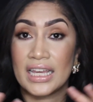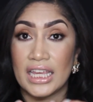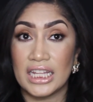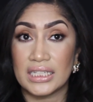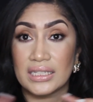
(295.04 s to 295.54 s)

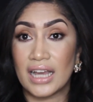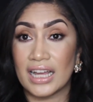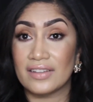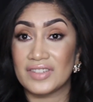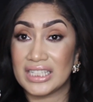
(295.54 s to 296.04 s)
it
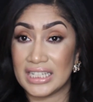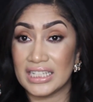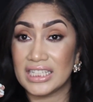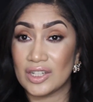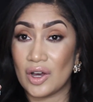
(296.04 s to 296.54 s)
kind of
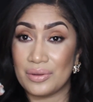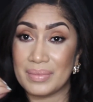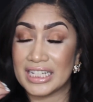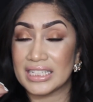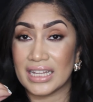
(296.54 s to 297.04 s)
sits on
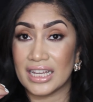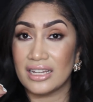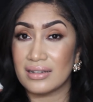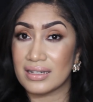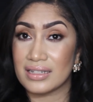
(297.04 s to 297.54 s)
my
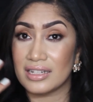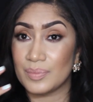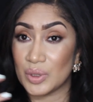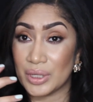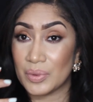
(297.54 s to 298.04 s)
skin and doesn't
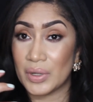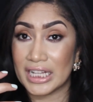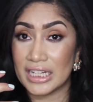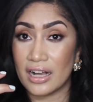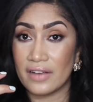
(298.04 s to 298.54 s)
absorb
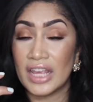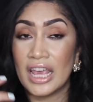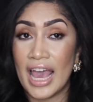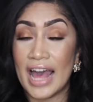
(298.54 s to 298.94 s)
quick enough,